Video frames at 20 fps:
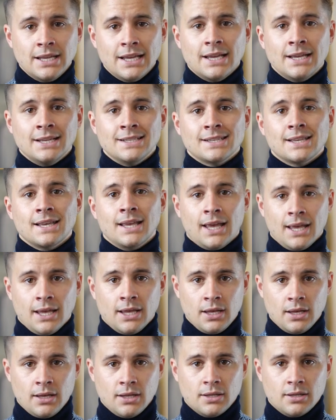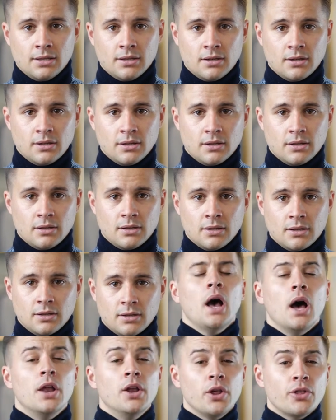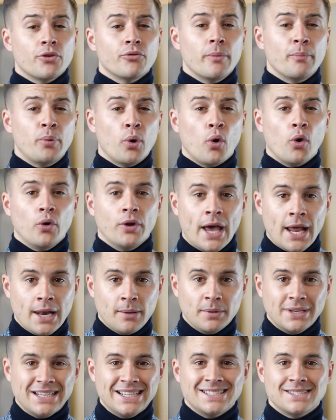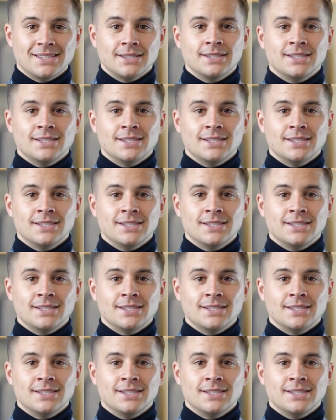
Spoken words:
is key. Another important element is the